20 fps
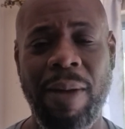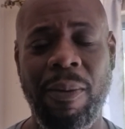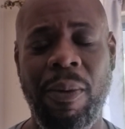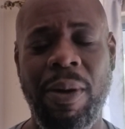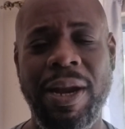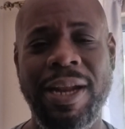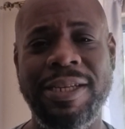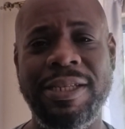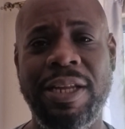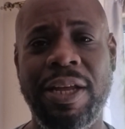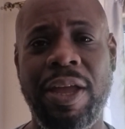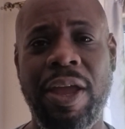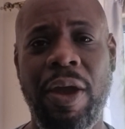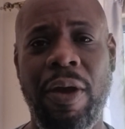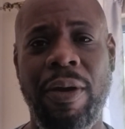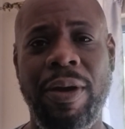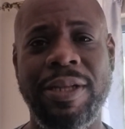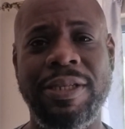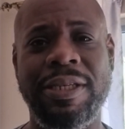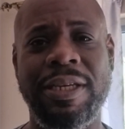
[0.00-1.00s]
What is the
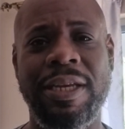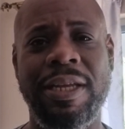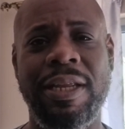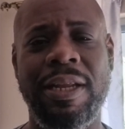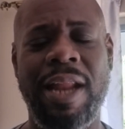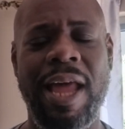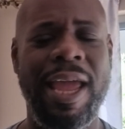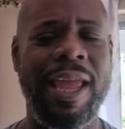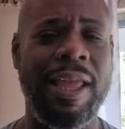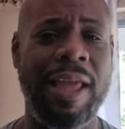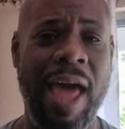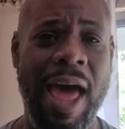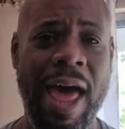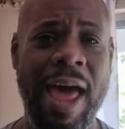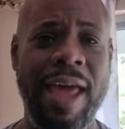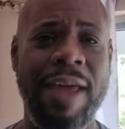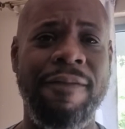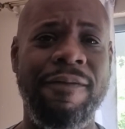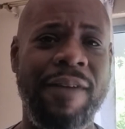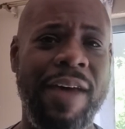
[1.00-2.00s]
currency? Like,
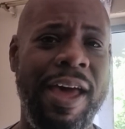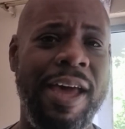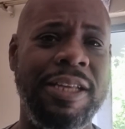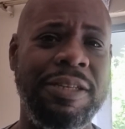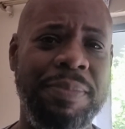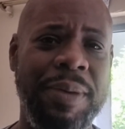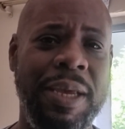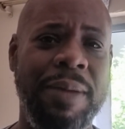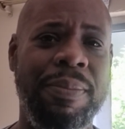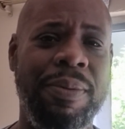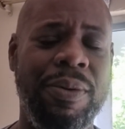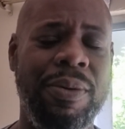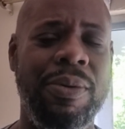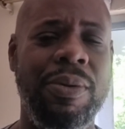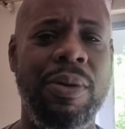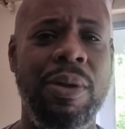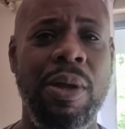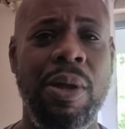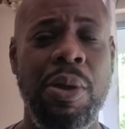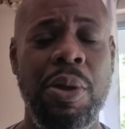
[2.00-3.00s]
I advise
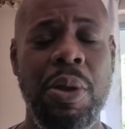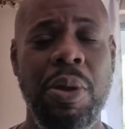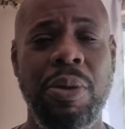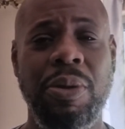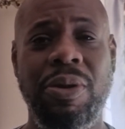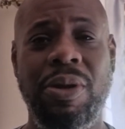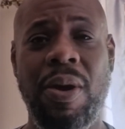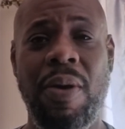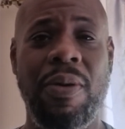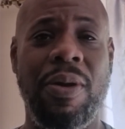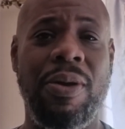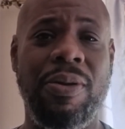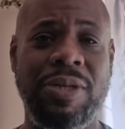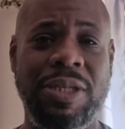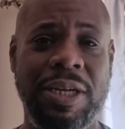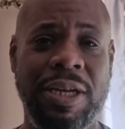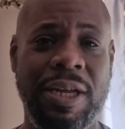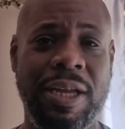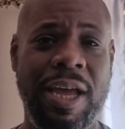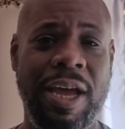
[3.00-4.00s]
people, don't go
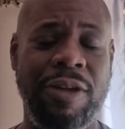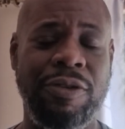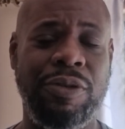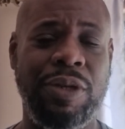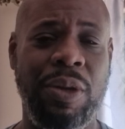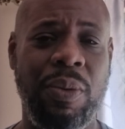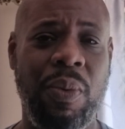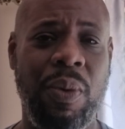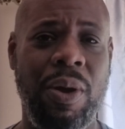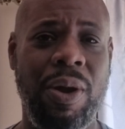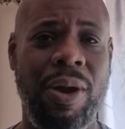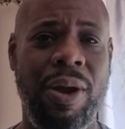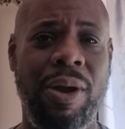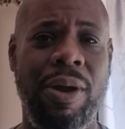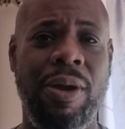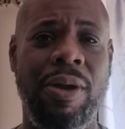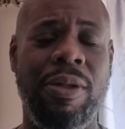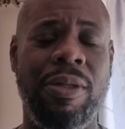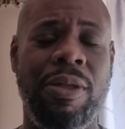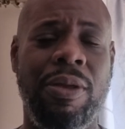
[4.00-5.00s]
to a country
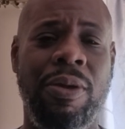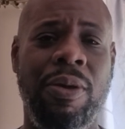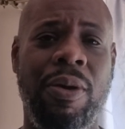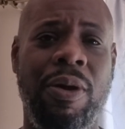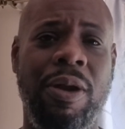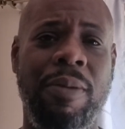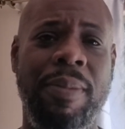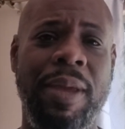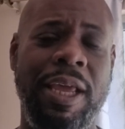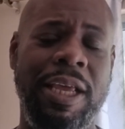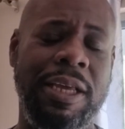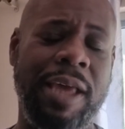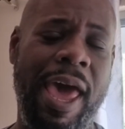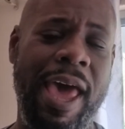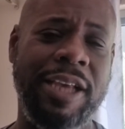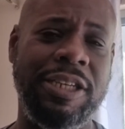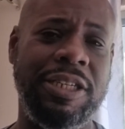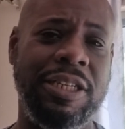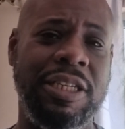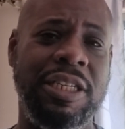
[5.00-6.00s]
where you're going to be
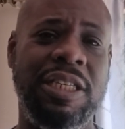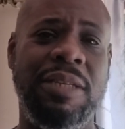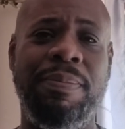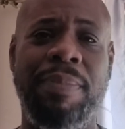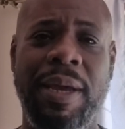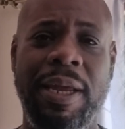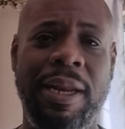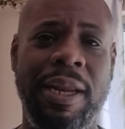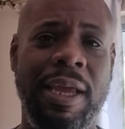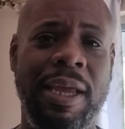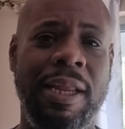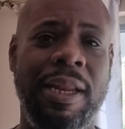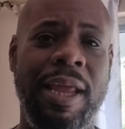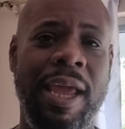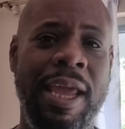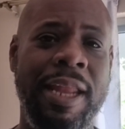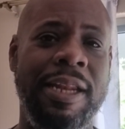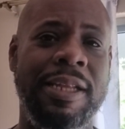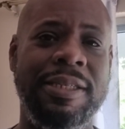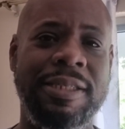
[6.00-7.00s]
actually spending
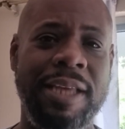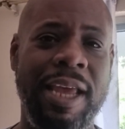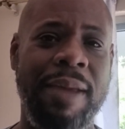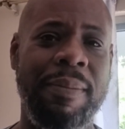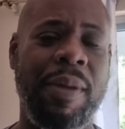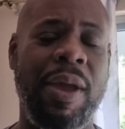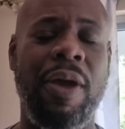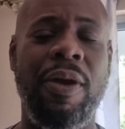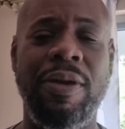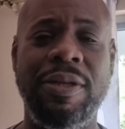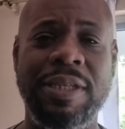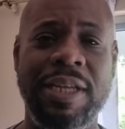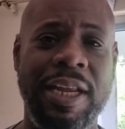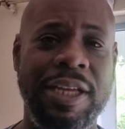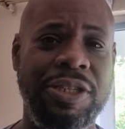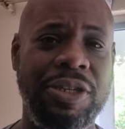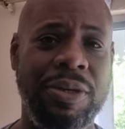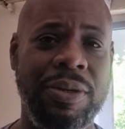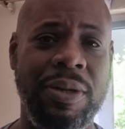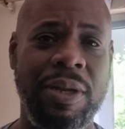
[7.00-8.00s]
in the same currency
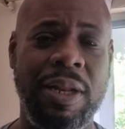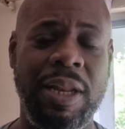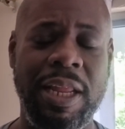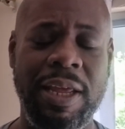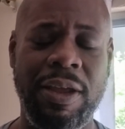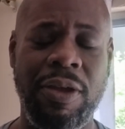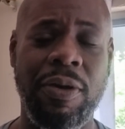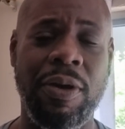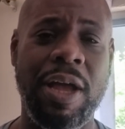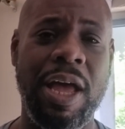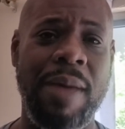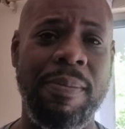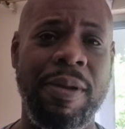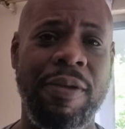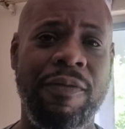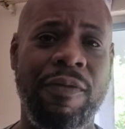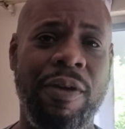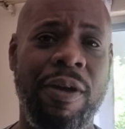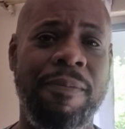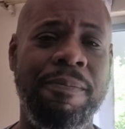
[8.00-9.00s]
that you're
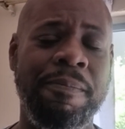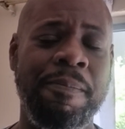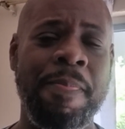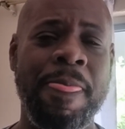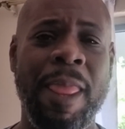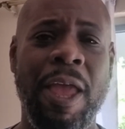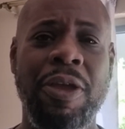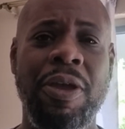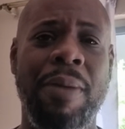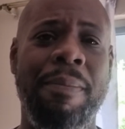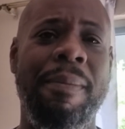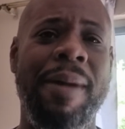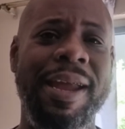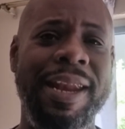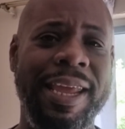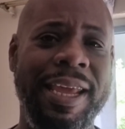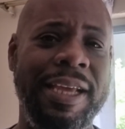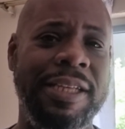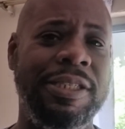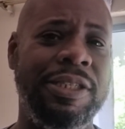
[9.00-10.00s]
coming from. Your
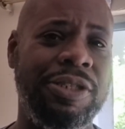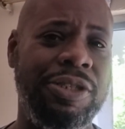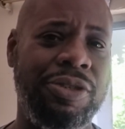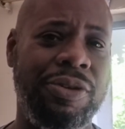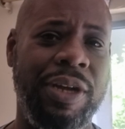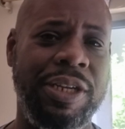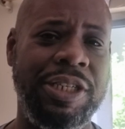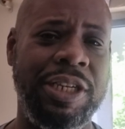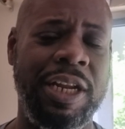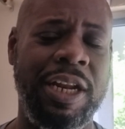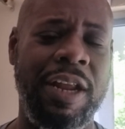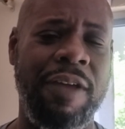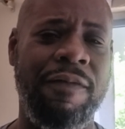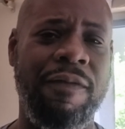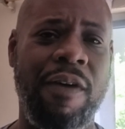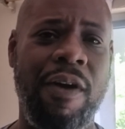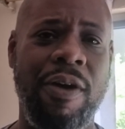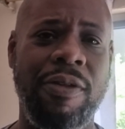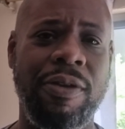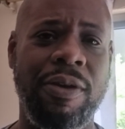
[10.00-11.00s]
money isn't stretching any
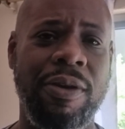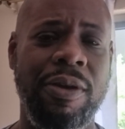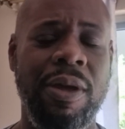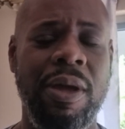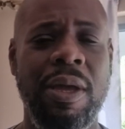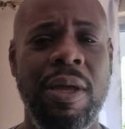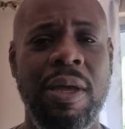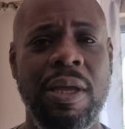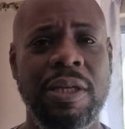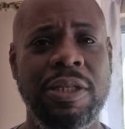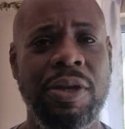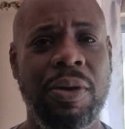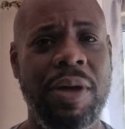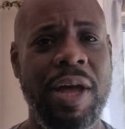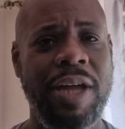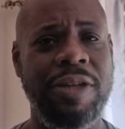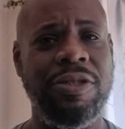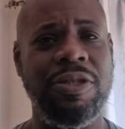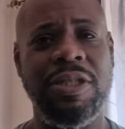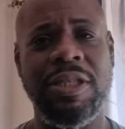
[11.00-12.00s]
farther. So
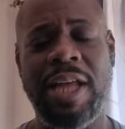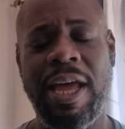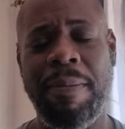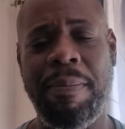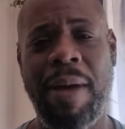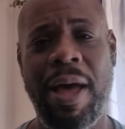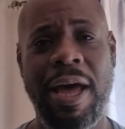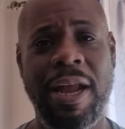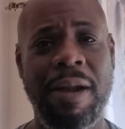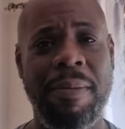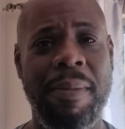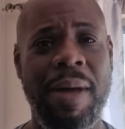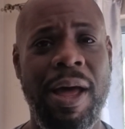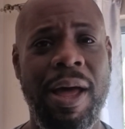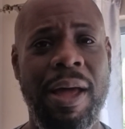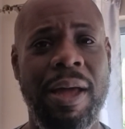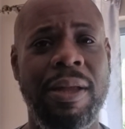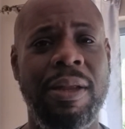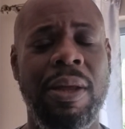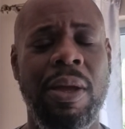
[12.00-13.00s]
countries like
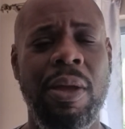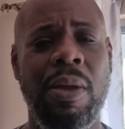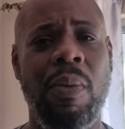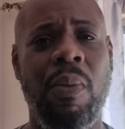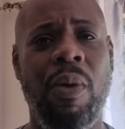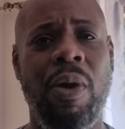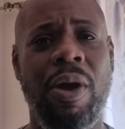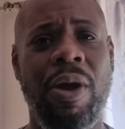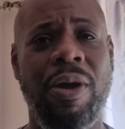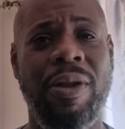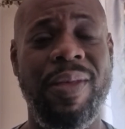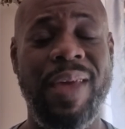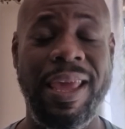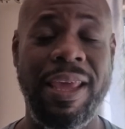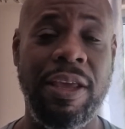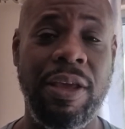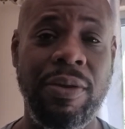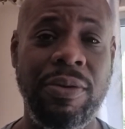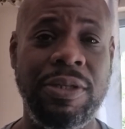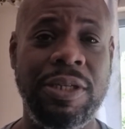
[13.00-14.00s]
Panama, where they
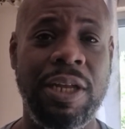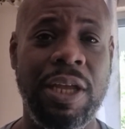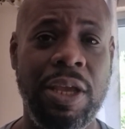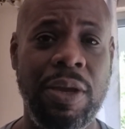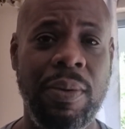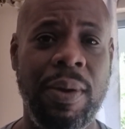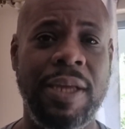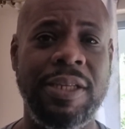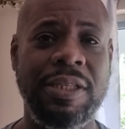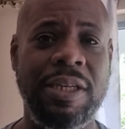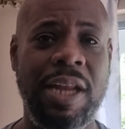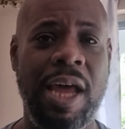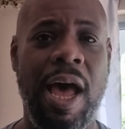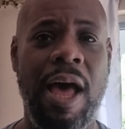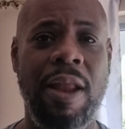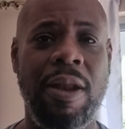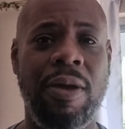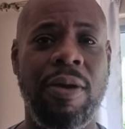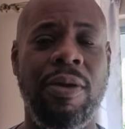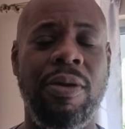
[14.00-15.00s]
use the US
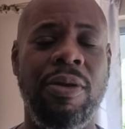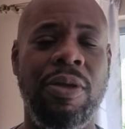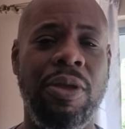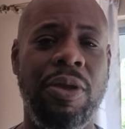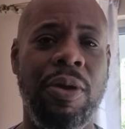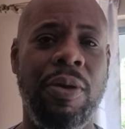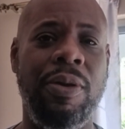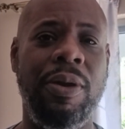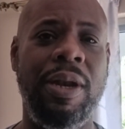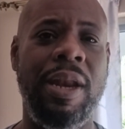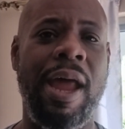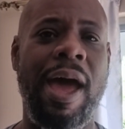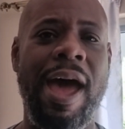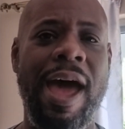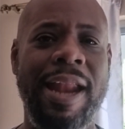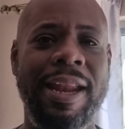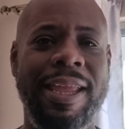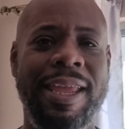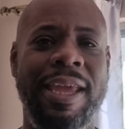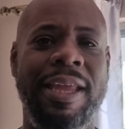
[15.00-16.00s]
dollar, you're
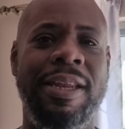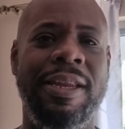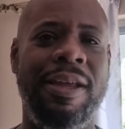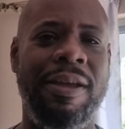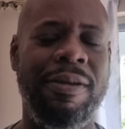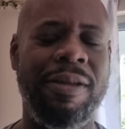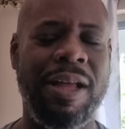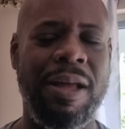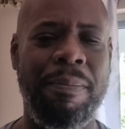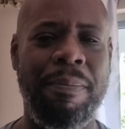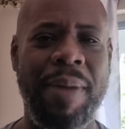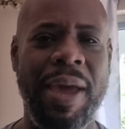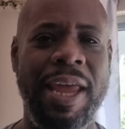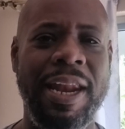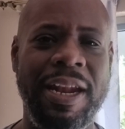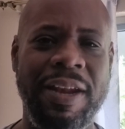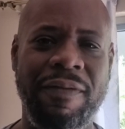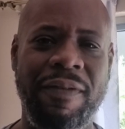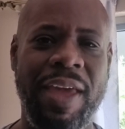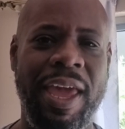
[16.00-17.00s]
not getting a
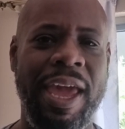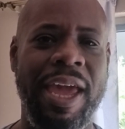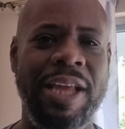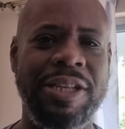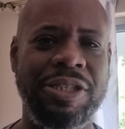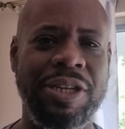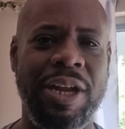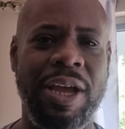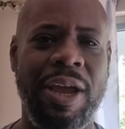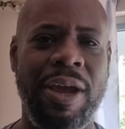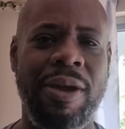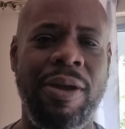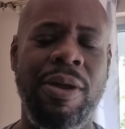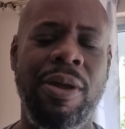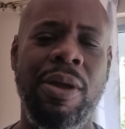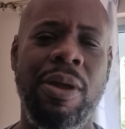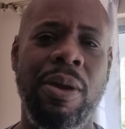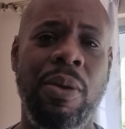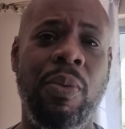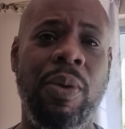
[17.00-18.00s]
competitive edge there
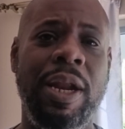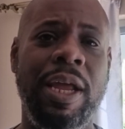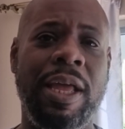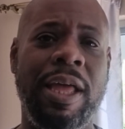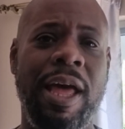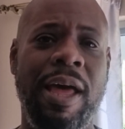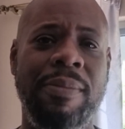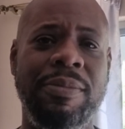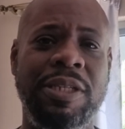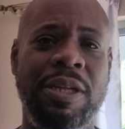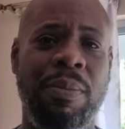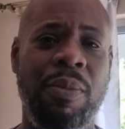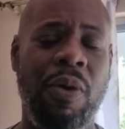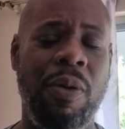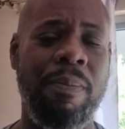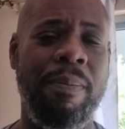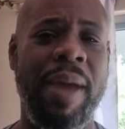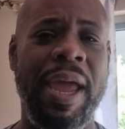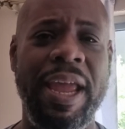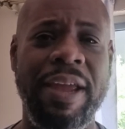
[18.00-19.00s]
when it comes to
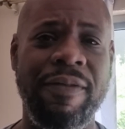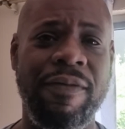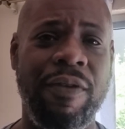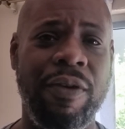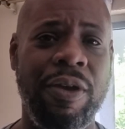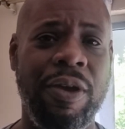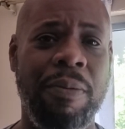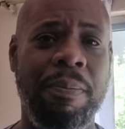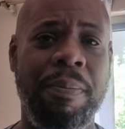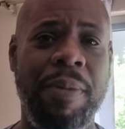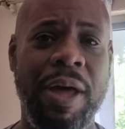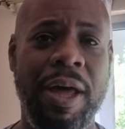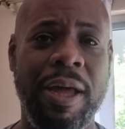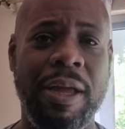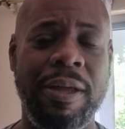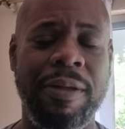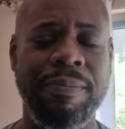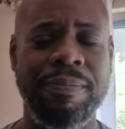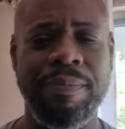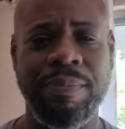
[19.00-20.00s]
more bang for your
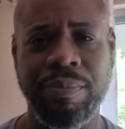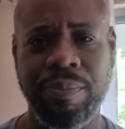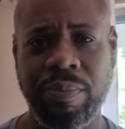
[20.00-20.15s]
buck.